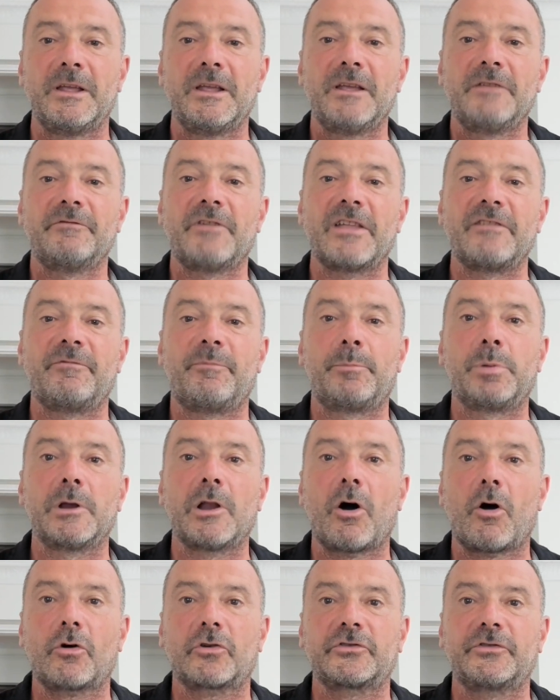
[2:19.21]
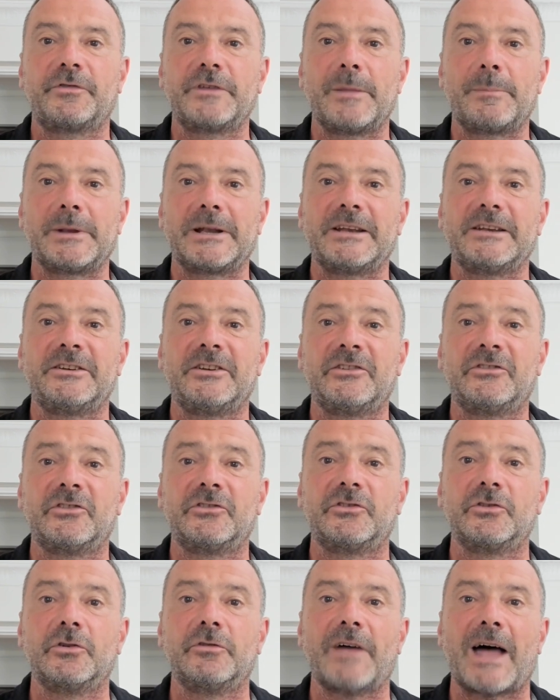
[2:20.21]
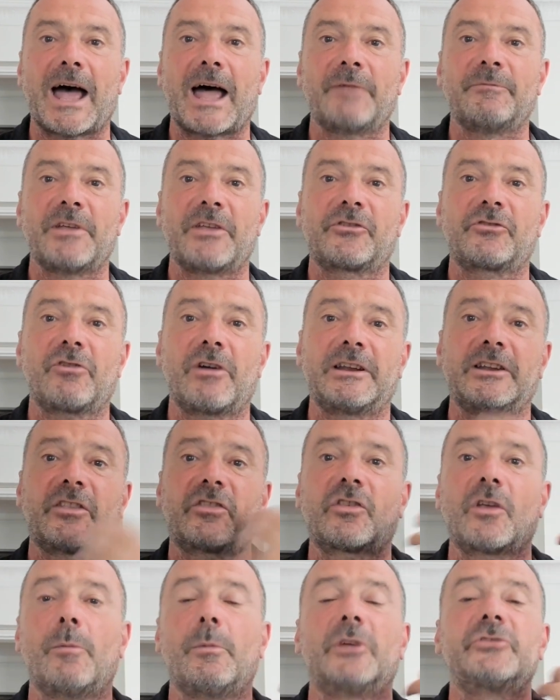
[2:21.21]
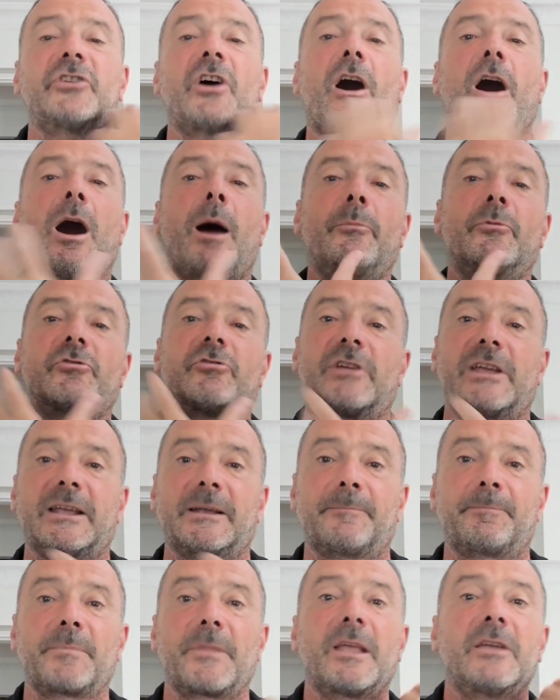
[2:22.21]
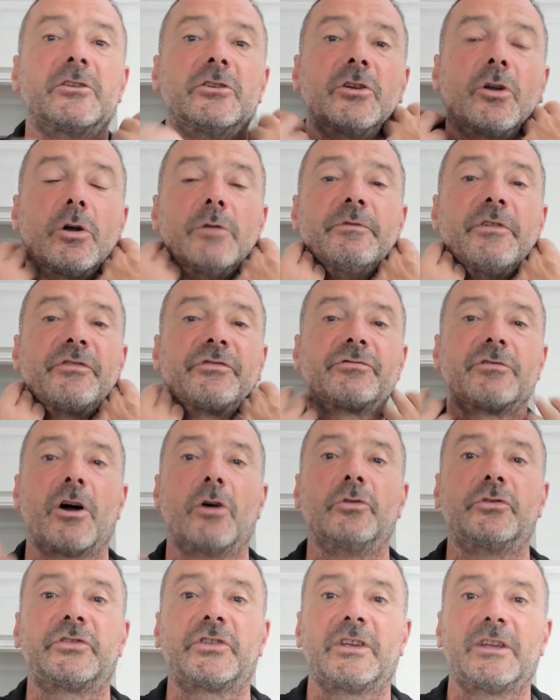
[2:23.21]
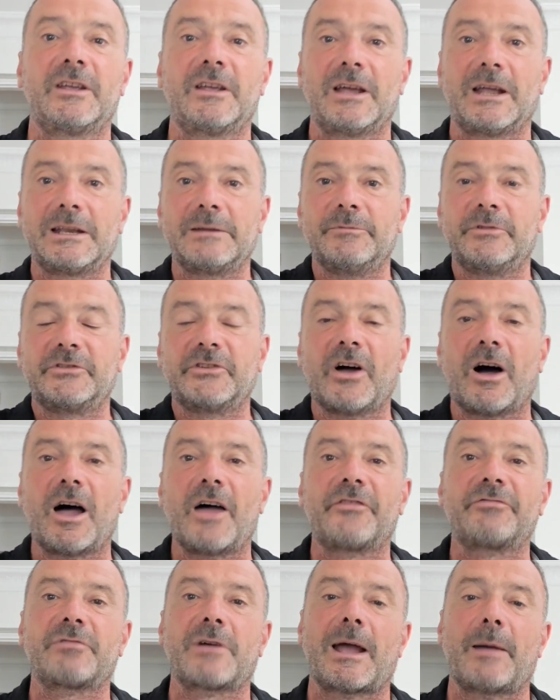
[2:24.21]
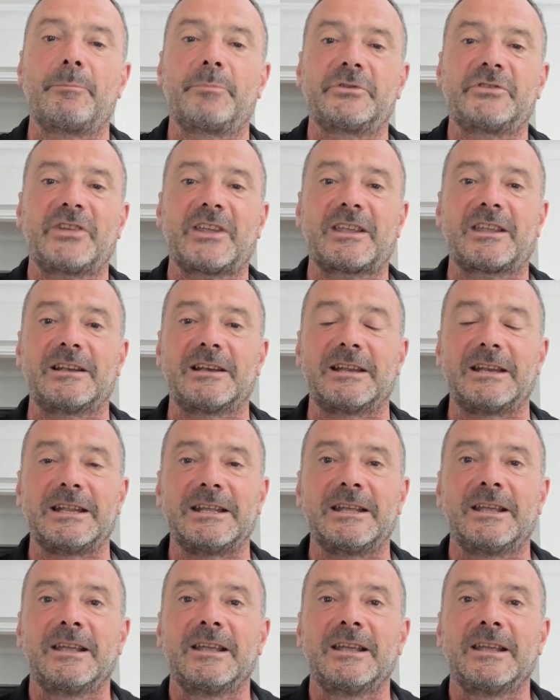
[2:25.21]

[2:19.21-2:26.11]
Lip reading: they've blocked the ability to do that, and they've created so much armoring, in the throat and in the diaphragm, particularly.